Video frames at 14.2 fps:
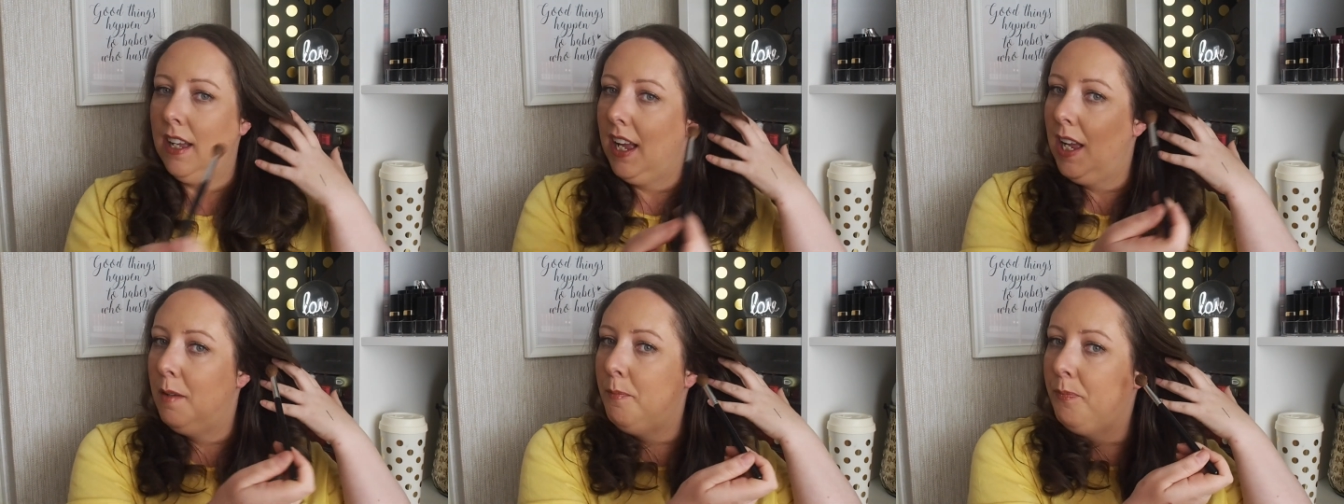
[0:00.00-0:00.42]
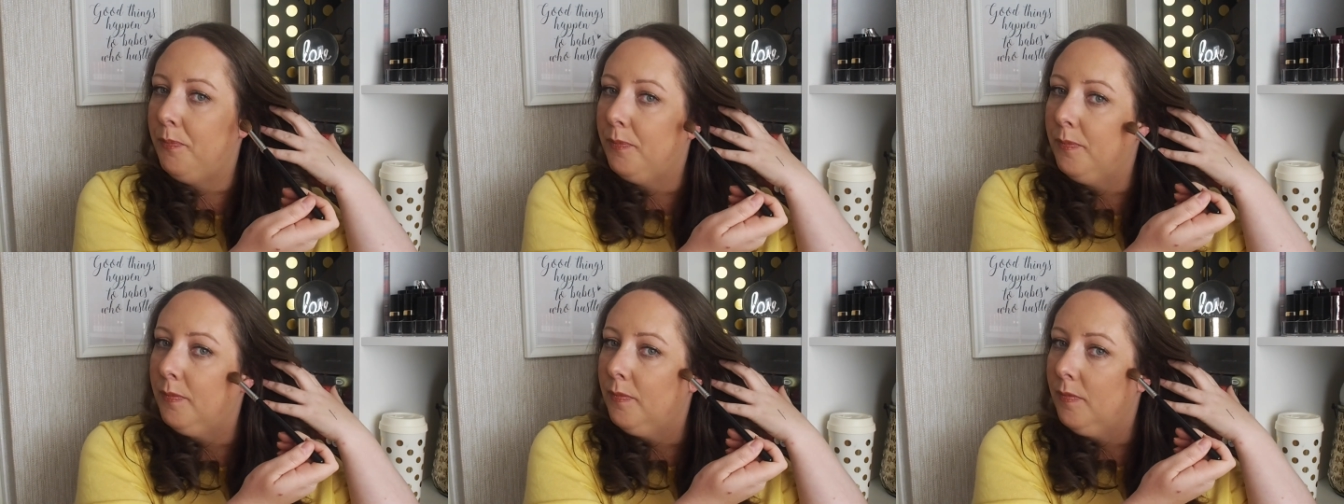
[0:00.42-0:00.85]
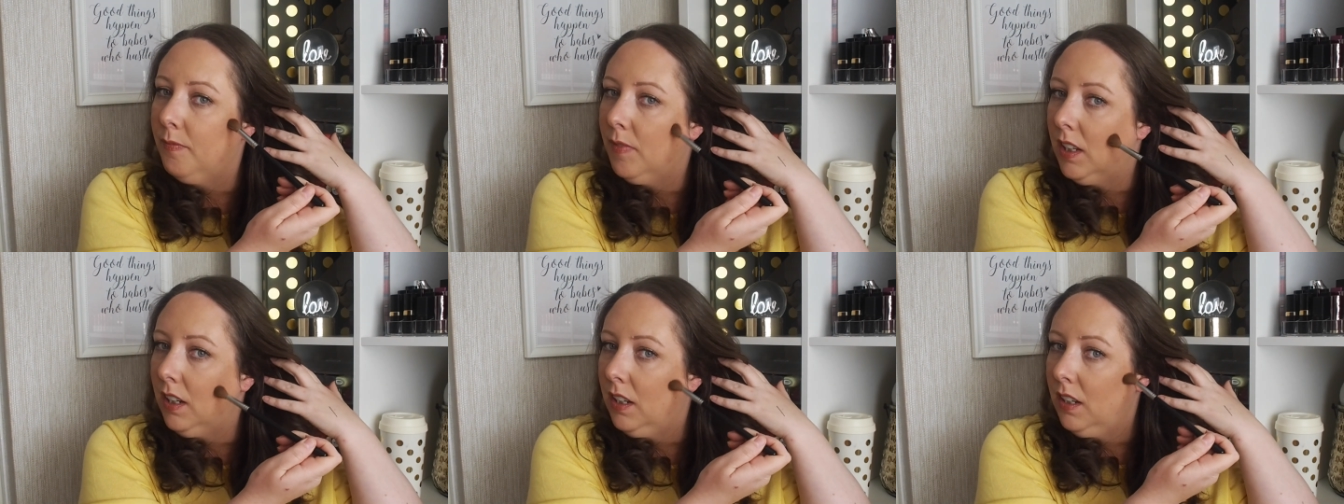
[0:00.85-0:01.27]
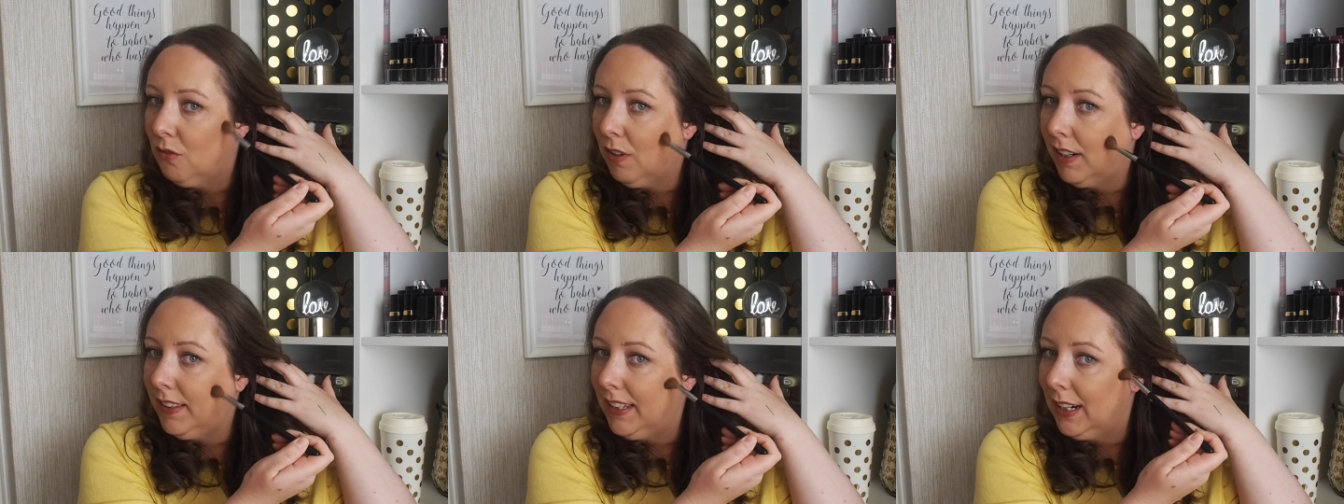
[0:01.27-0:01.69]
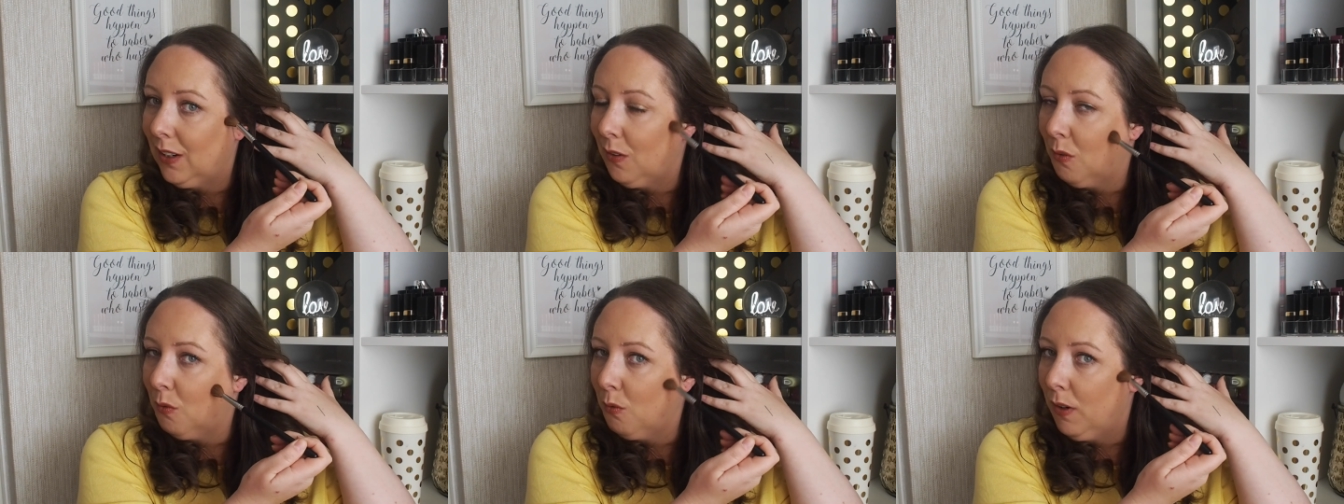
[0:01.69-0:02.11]
right
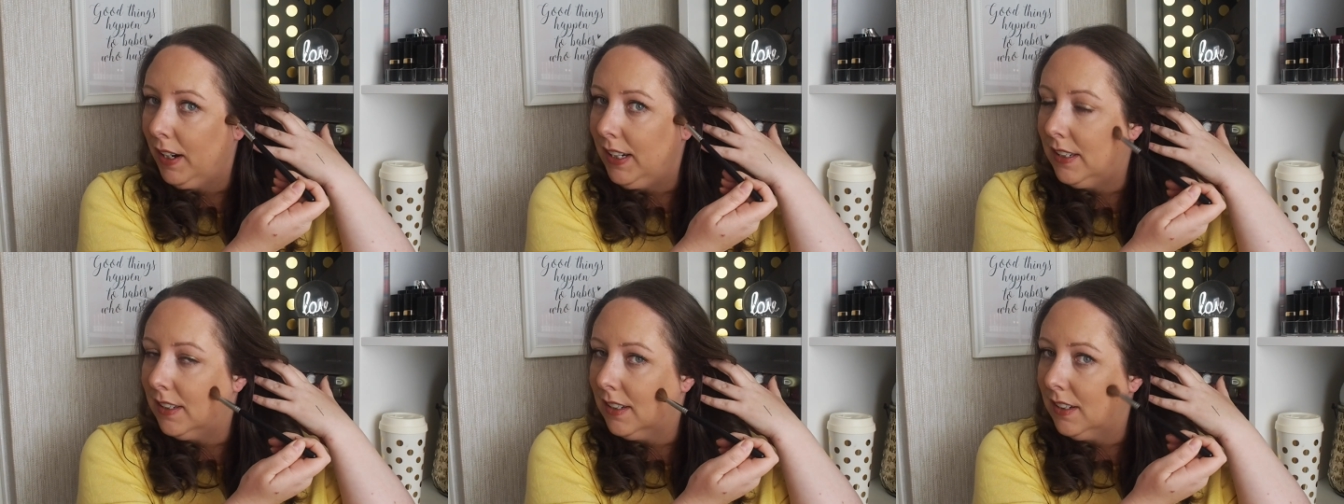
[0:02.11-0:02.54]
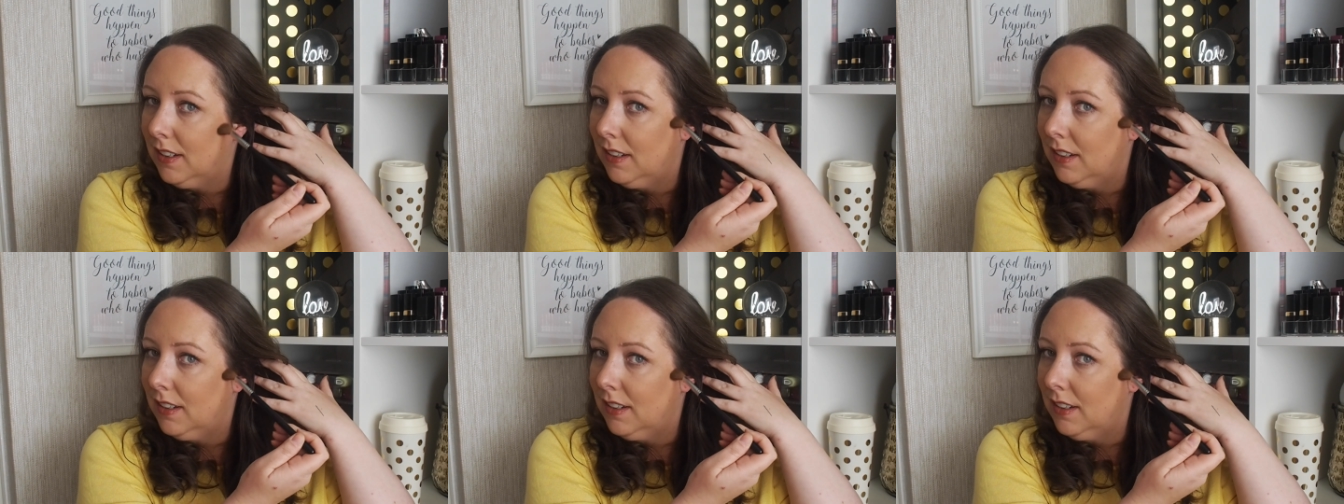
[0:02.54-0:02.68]
there, right